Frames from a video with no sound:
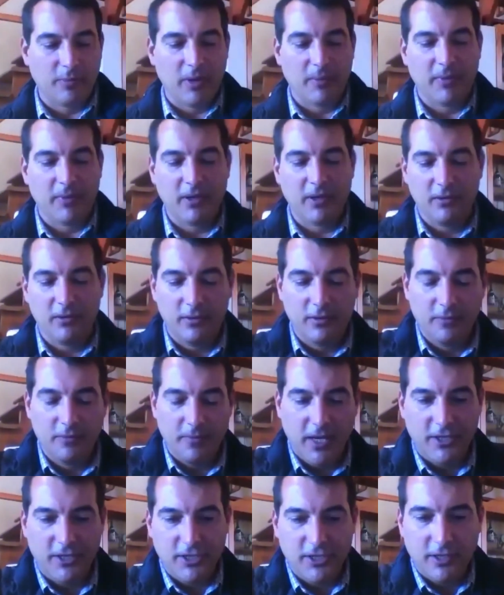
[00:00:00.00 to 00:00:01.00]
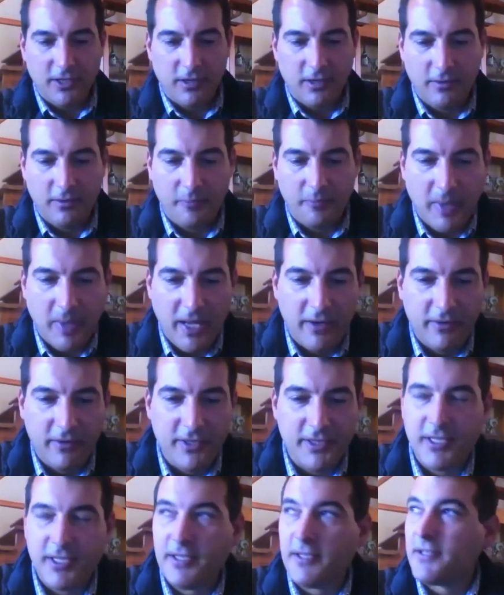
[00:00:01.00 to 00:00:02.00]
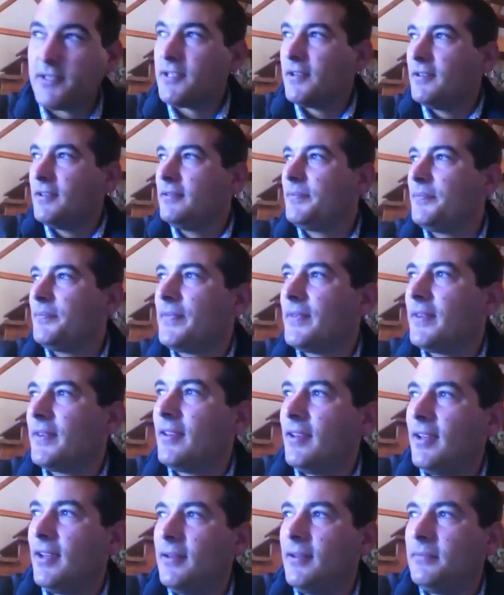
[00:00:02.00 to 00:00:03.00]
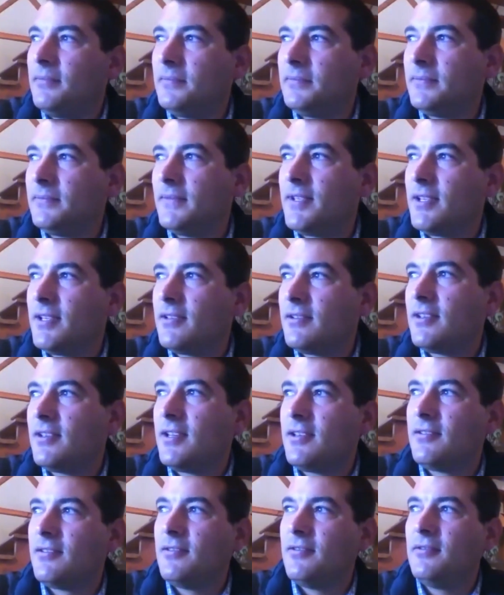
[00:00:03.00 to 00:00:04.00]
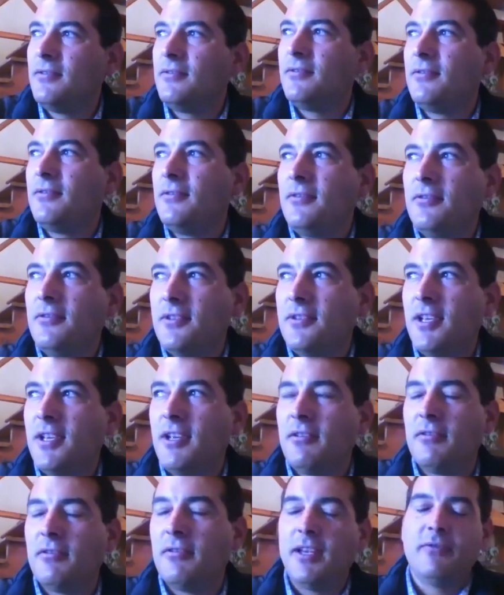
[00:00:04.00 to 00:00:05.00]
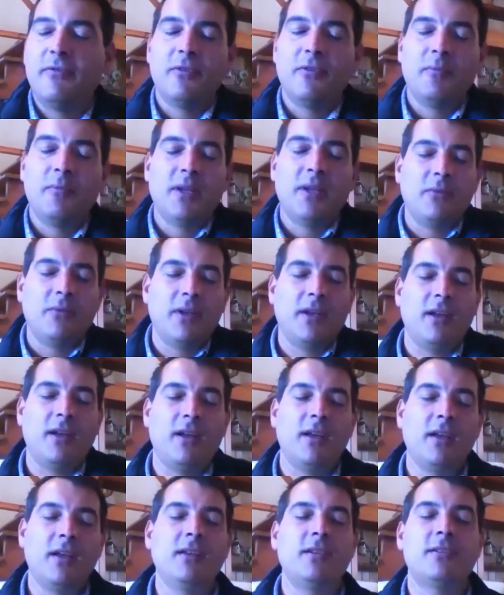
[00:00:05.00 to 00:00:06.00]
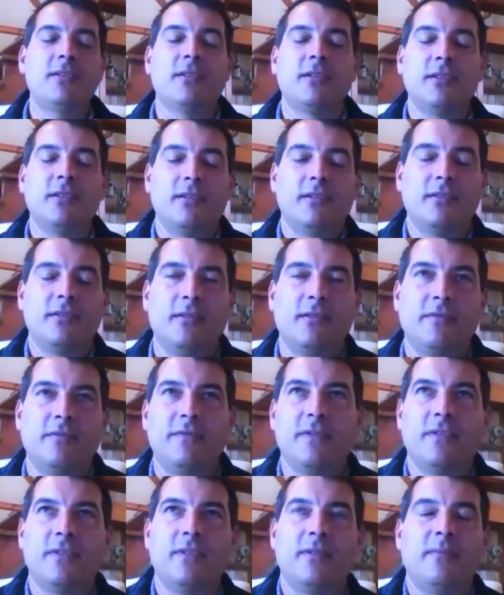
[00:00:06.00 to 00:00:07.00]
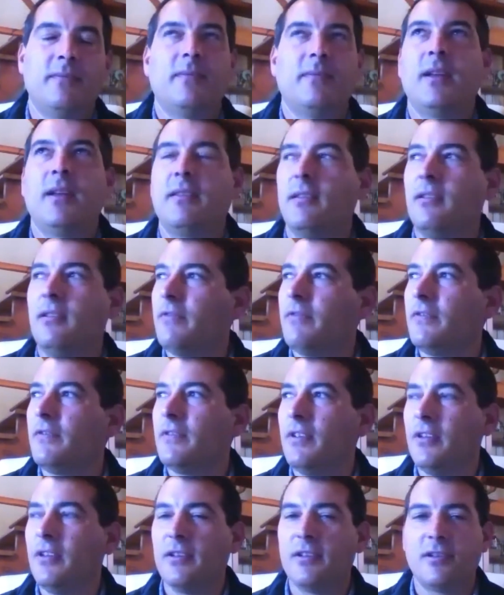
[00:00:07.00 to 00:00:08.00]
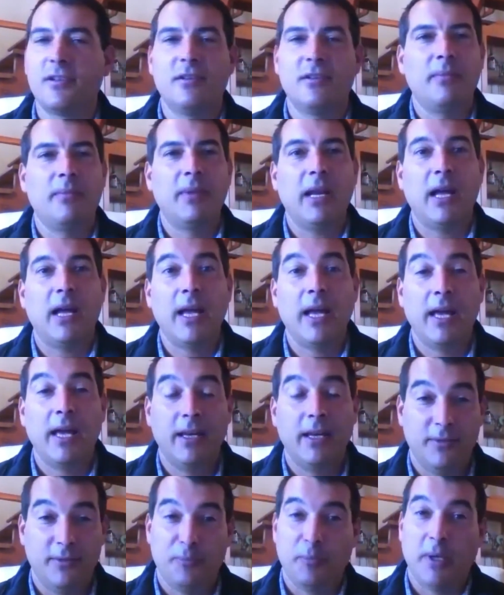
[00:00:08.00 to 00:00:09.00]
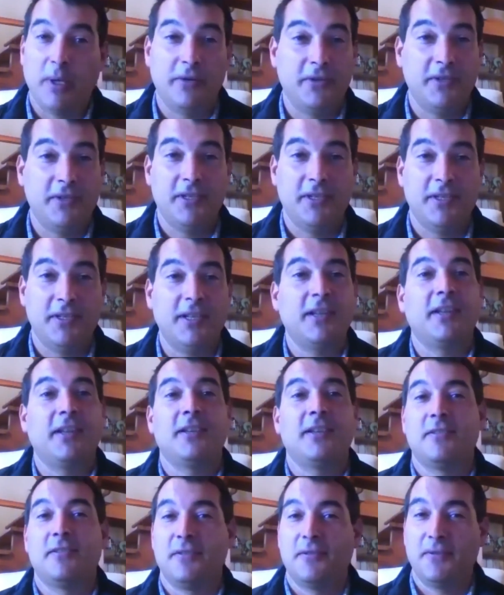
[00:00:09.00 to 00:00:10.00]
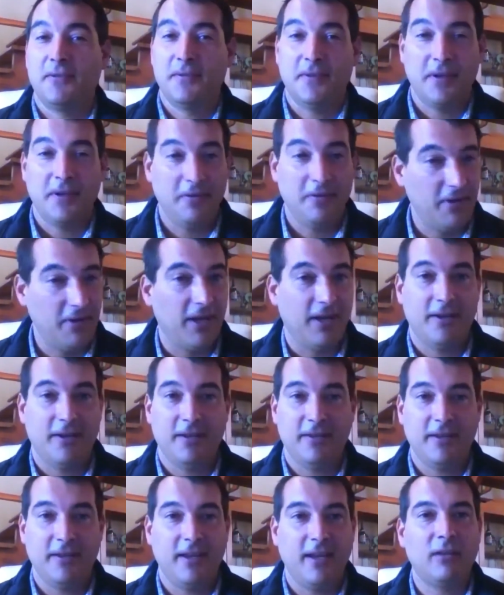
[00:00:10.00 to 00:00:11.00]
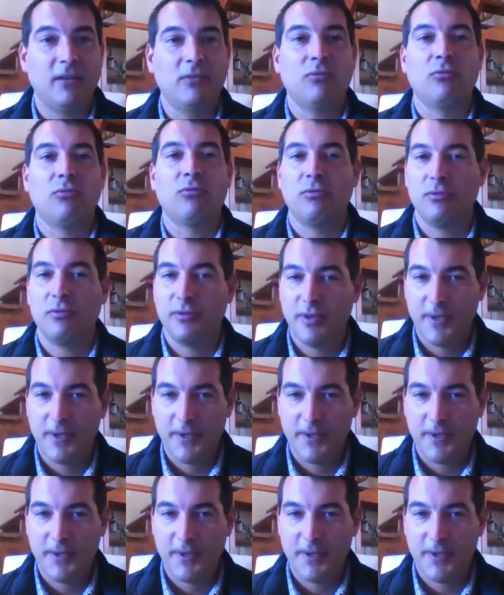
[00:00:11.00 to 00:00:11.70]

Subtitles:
I mean, you mentioned now pyrazine. So just to stick on that for a bit, when I started on the farm, I think 15 years ago, I mean, I hated pyrazines, and I still don't like it at all.